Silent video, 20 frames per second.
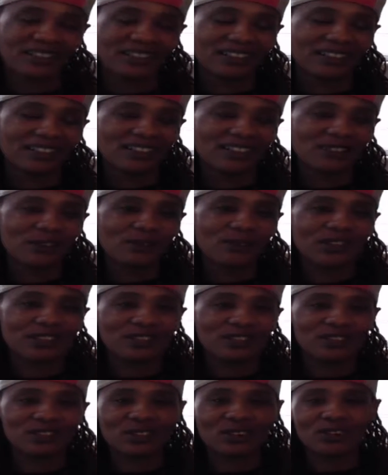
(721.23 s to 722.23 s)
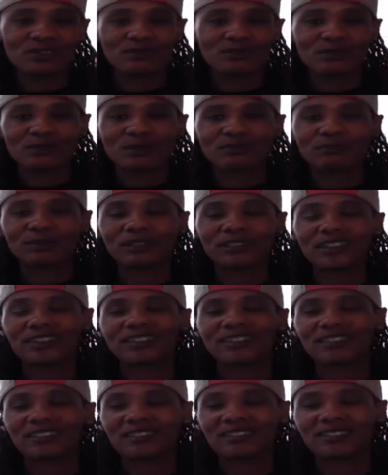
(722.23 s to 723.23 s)
and start
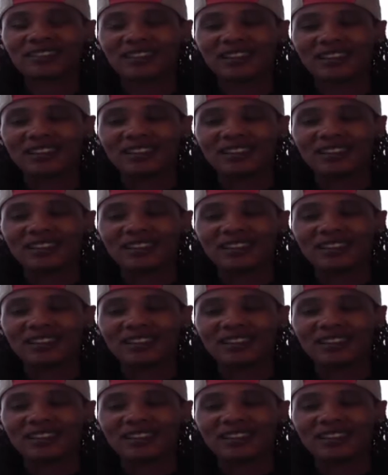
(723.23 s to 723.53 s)
replacing,